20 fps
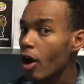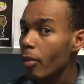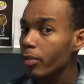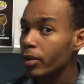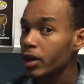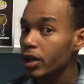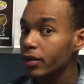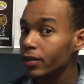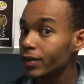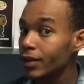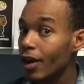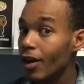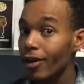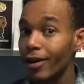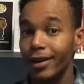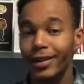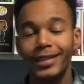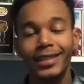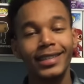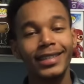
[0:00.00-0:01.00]
operatives
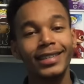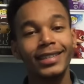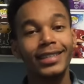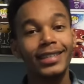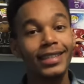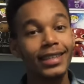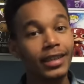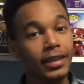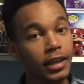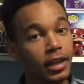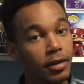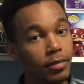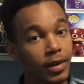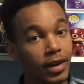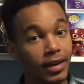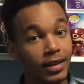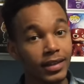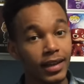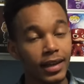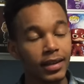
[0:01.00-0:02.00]
are stealing him
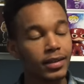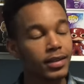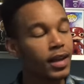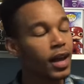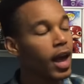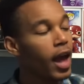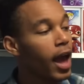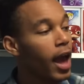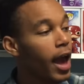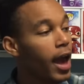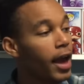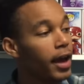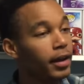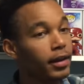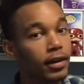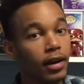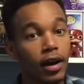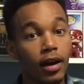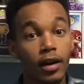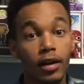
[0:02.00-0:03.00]
in a sense,
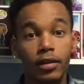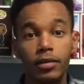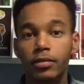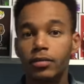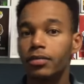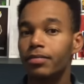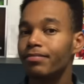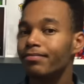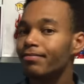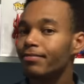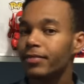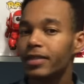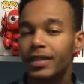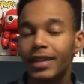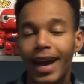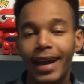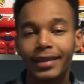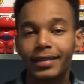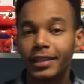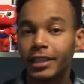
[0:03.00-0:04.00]
and
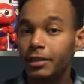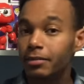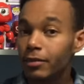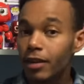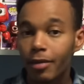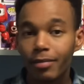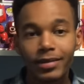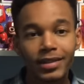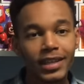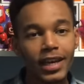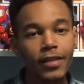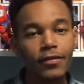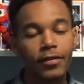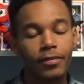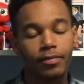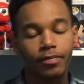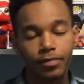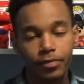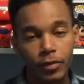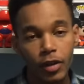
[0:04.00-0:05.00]
Sky's team come and save
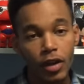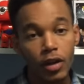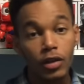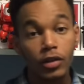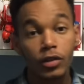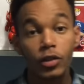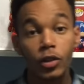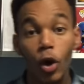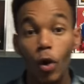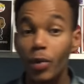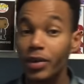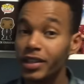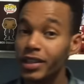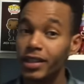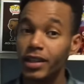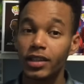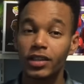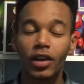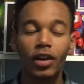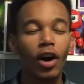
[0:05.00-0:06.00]
him. So we see
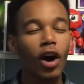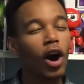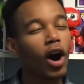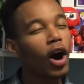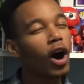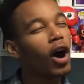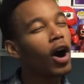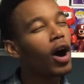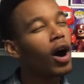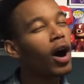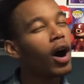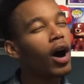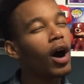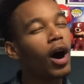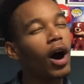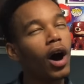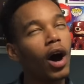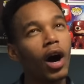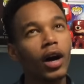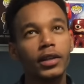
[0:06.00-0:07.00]
this
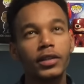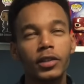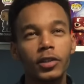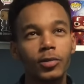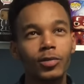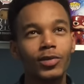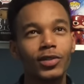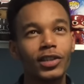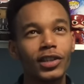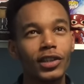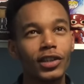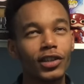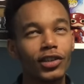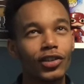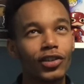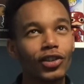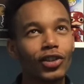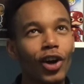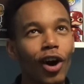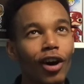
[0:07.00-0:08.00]
awesome scene.
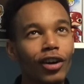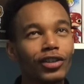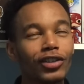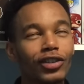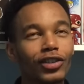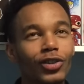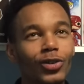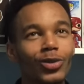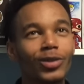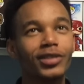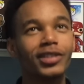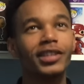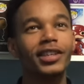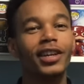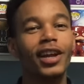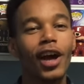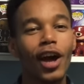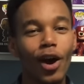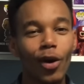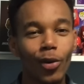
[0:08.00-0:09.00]
It's such a cool
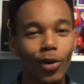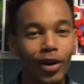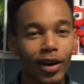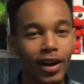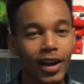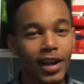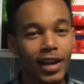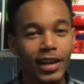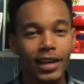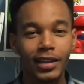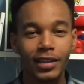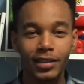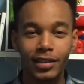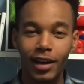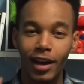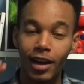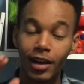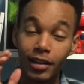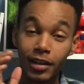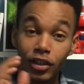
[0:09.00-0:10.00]
scene where he's
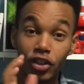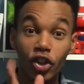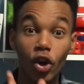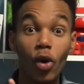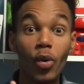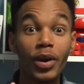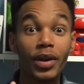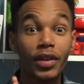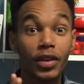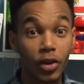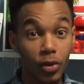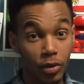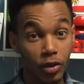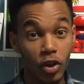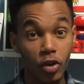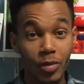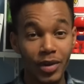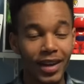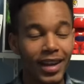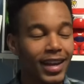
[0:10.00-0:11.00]
Joey, the new
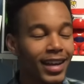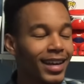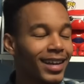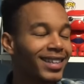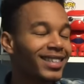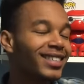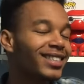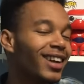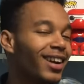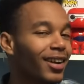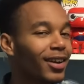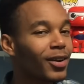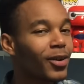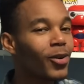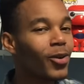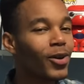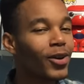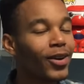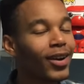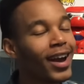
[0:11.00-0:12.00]
Inhuman, gets stuck in a
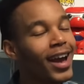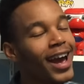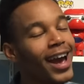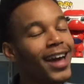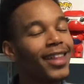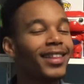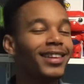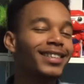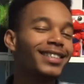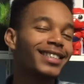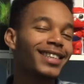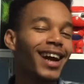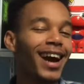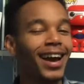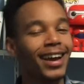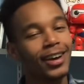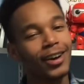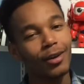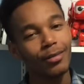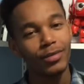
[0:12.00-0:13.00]
corner, and then
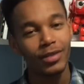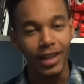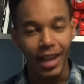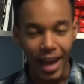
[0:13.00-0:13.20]
Sky comes